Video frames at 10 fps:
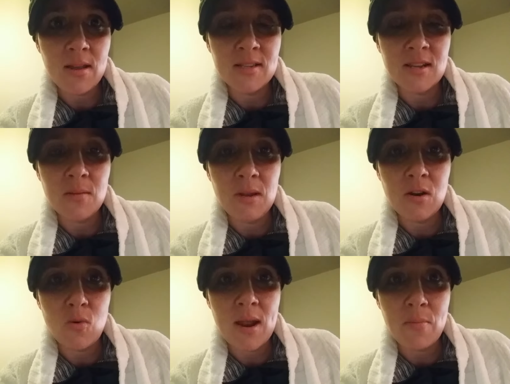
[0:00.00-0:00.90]
and it's going to be a
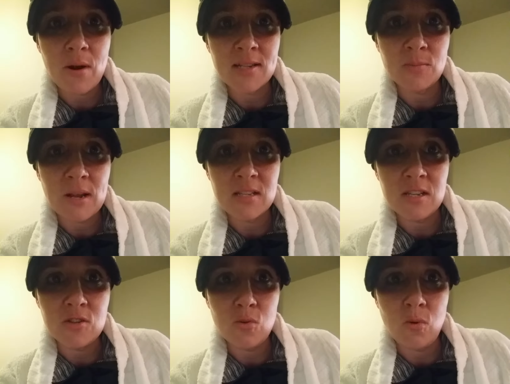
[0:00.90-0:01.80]
great
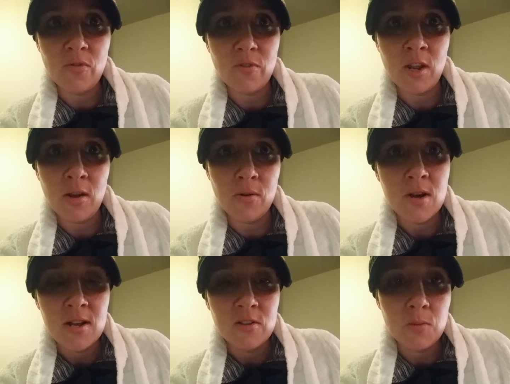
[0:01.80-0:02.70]
prospecting tool for you
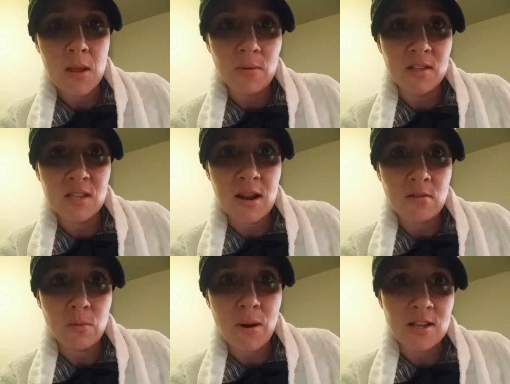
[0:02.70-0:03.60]
to be able to send
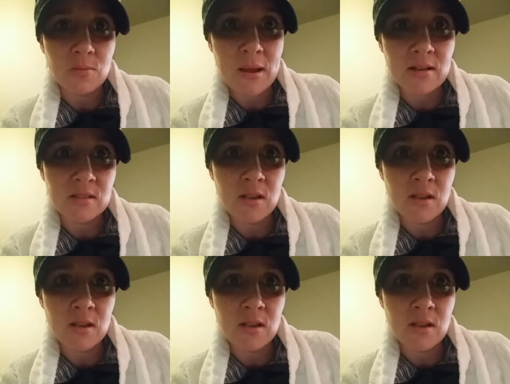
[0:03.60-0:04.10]
out to prospects.